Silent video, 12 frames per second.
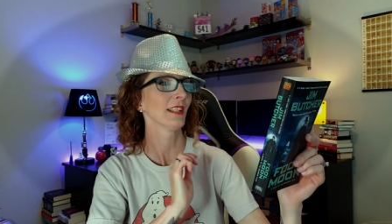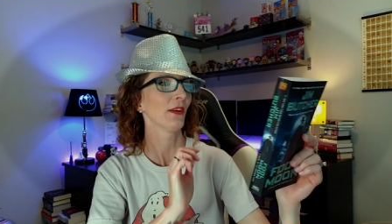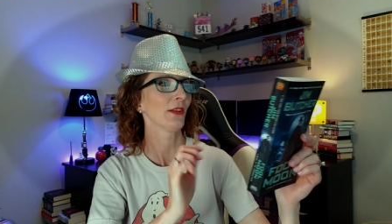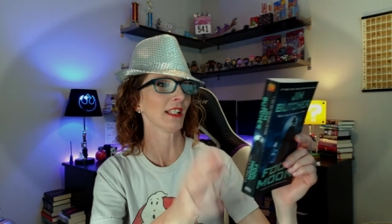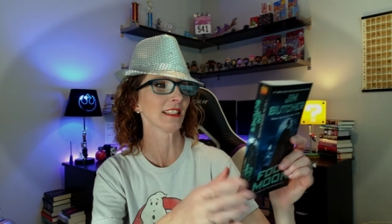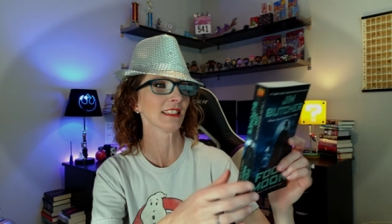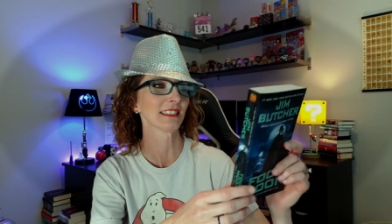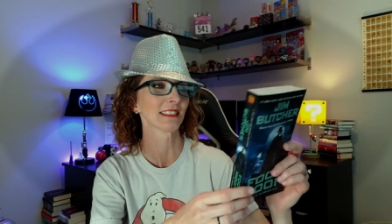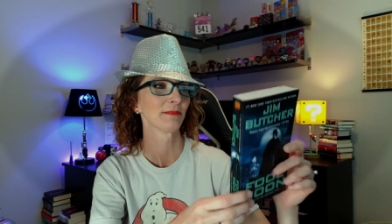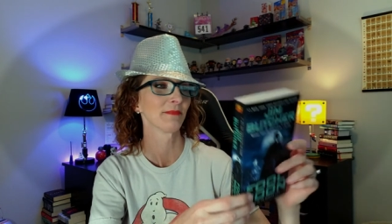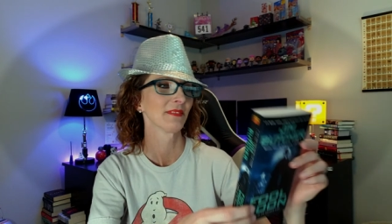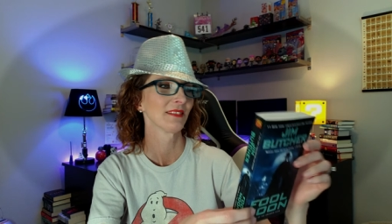Oh yes.
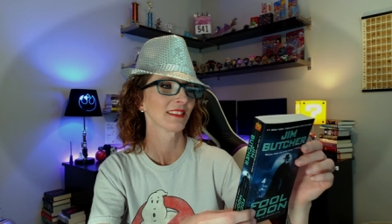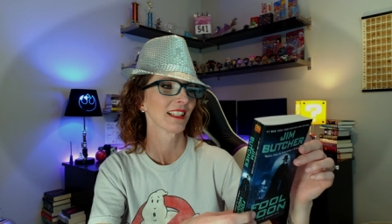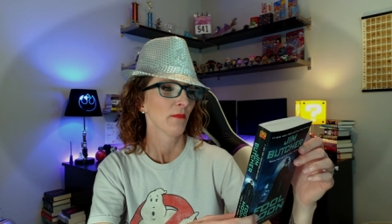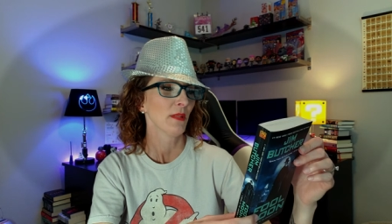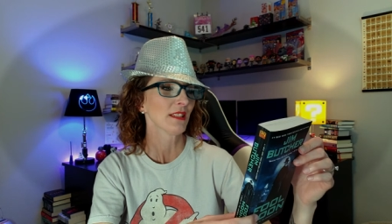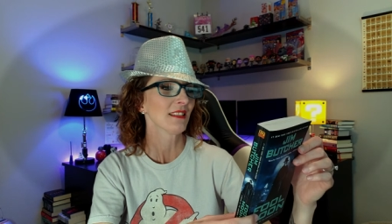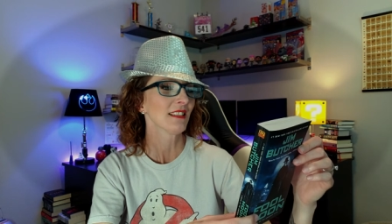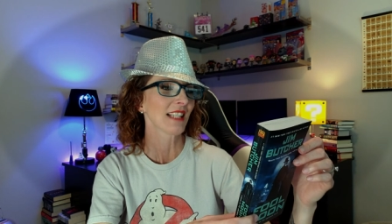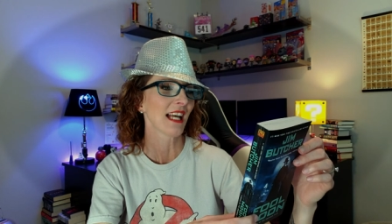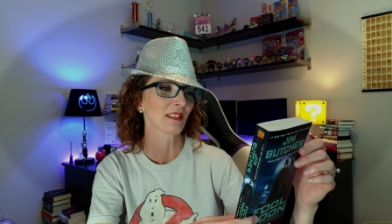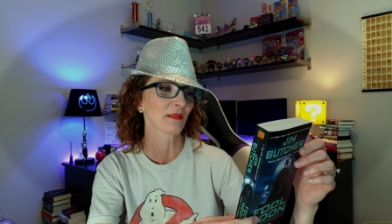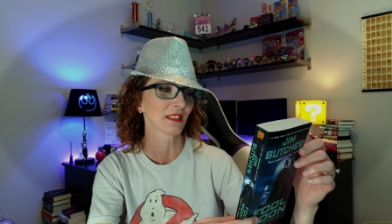Business
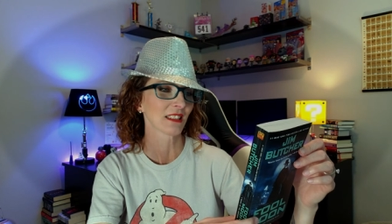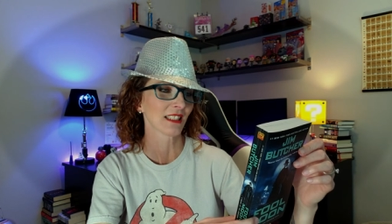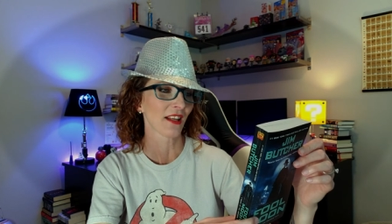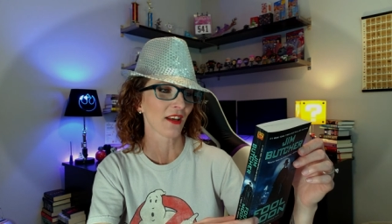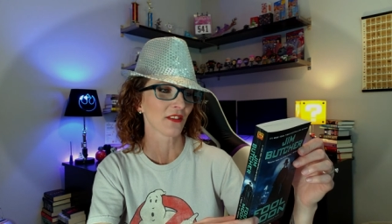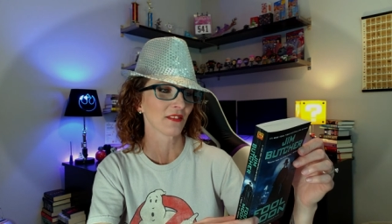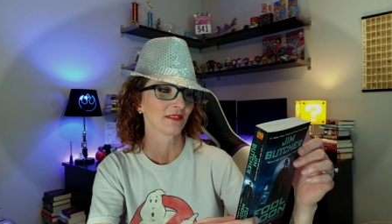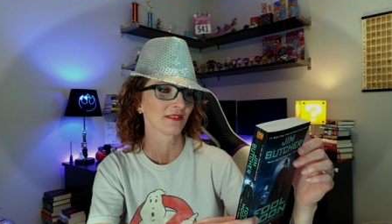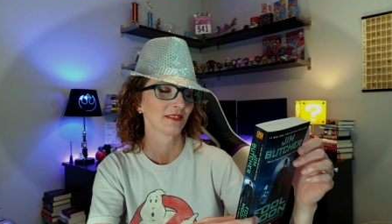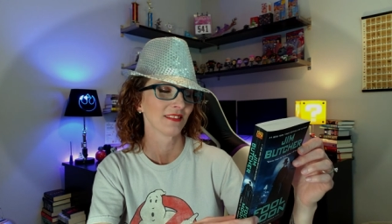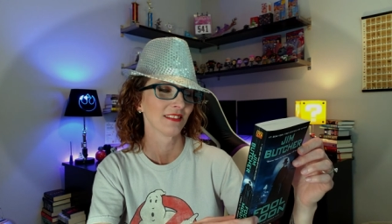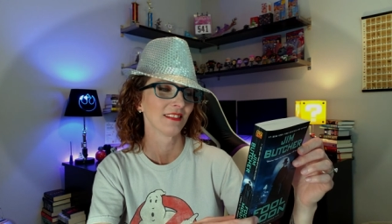has been slow.
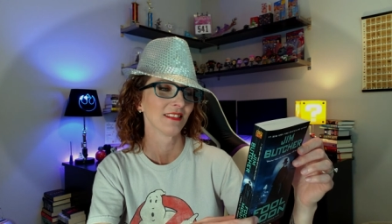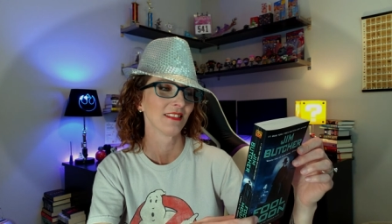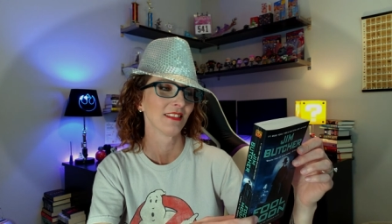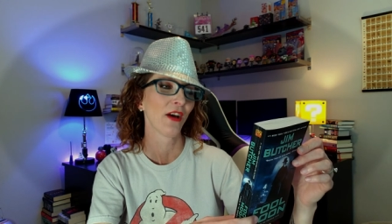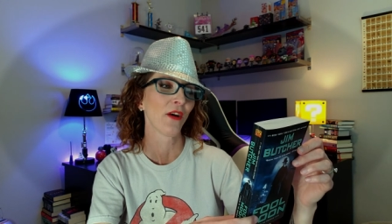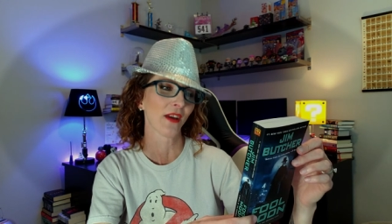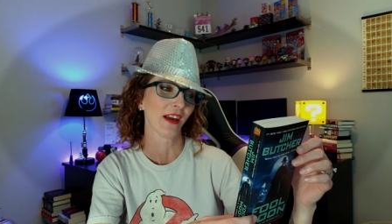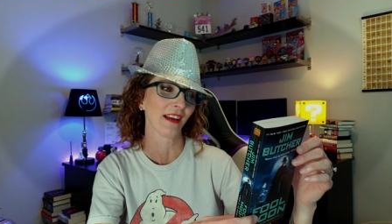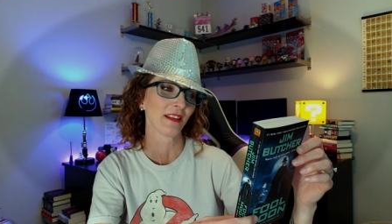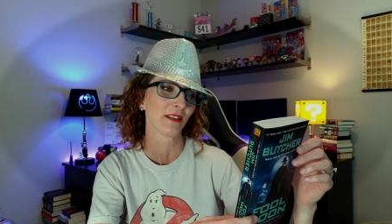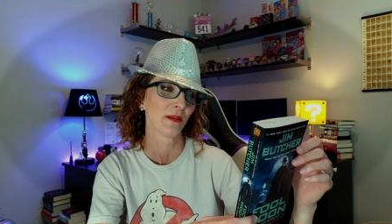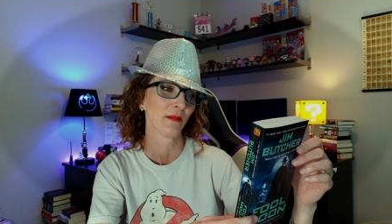
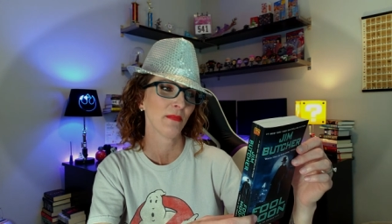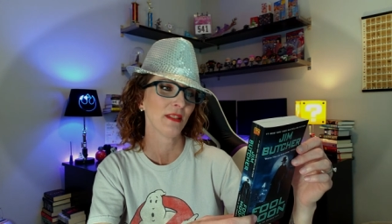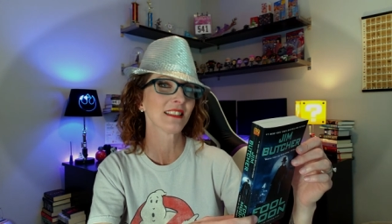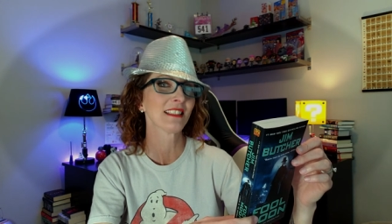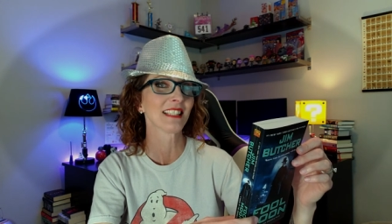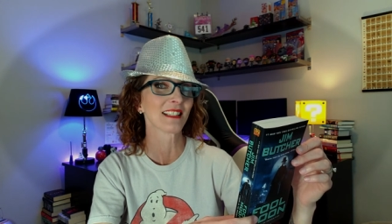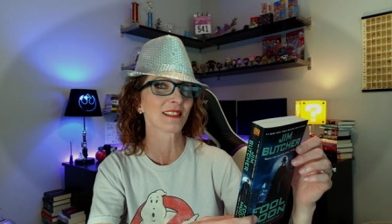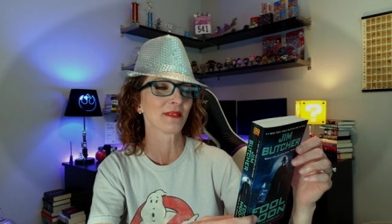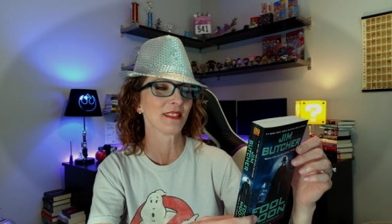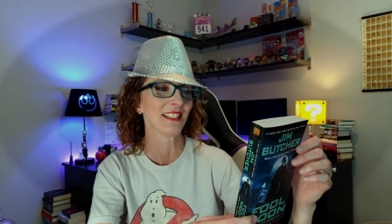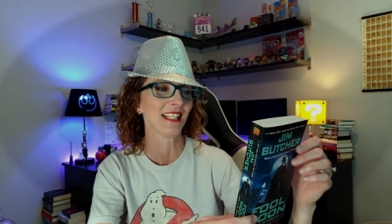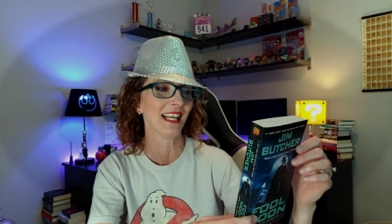Okay, business has
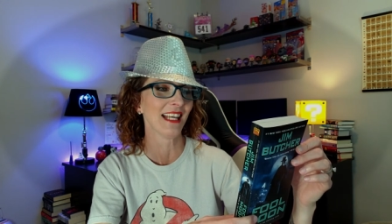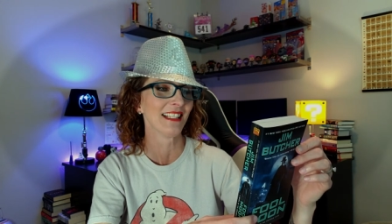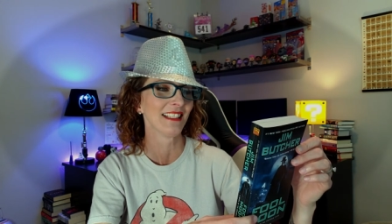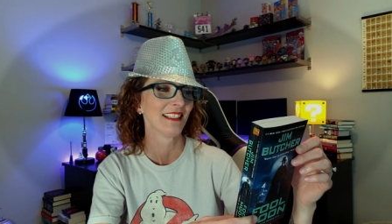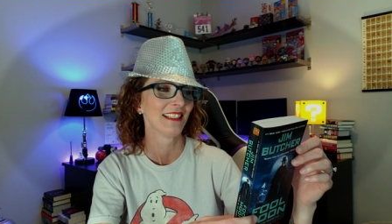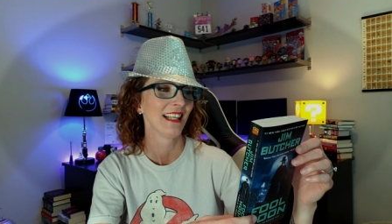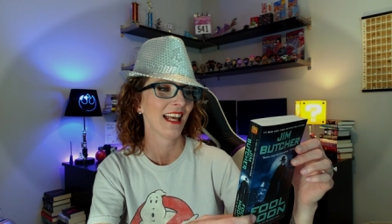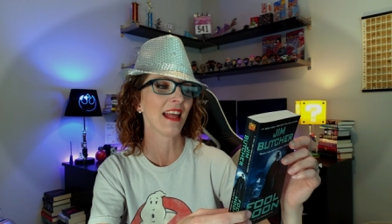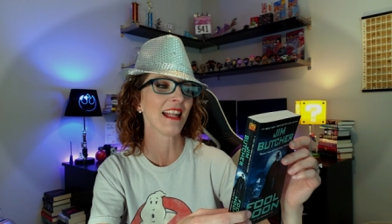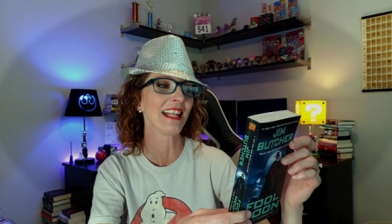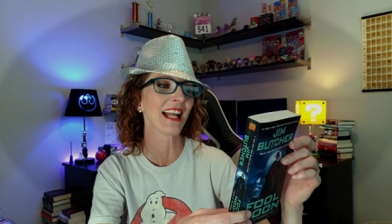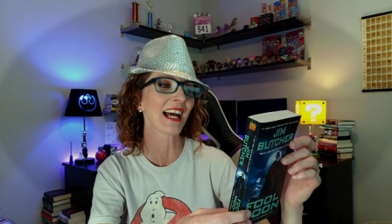been dead,
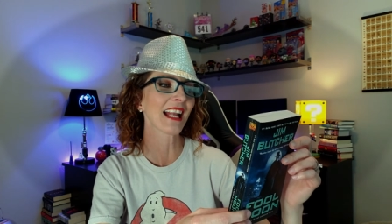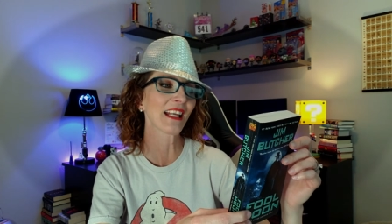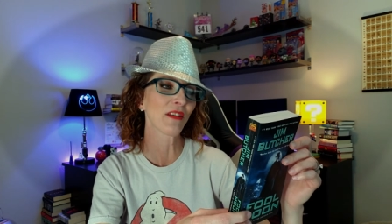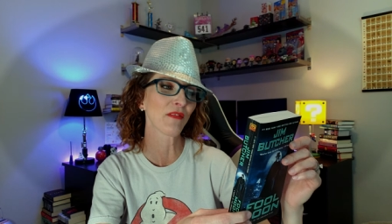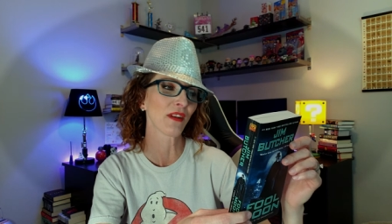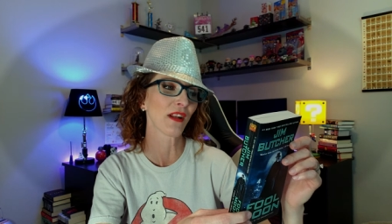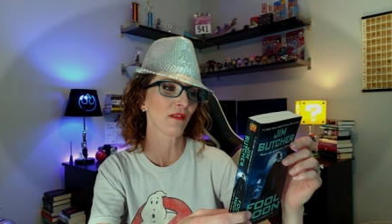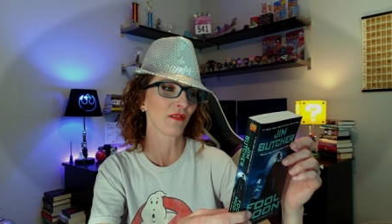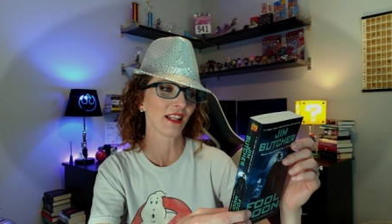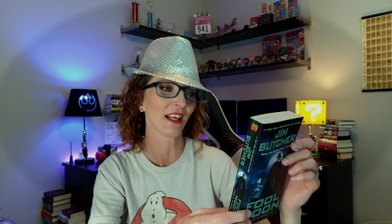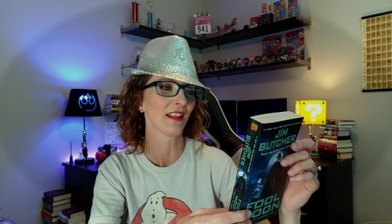and not even of the